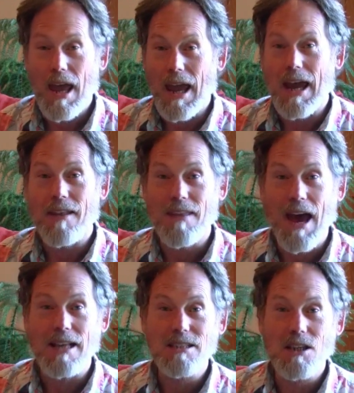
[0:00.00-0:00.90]
And
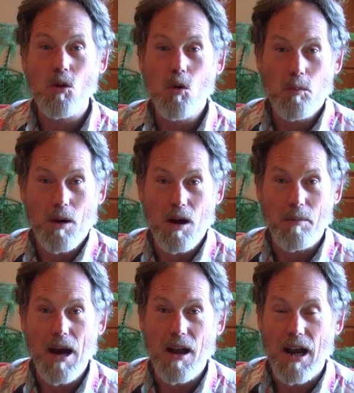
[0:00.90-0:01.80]
that's the cool part
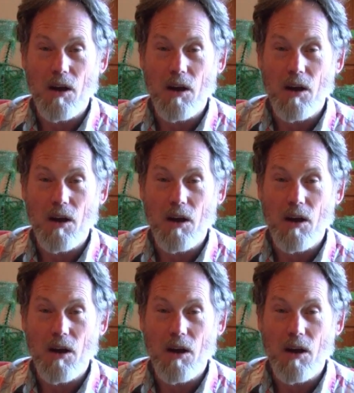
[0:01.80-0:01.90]
about it.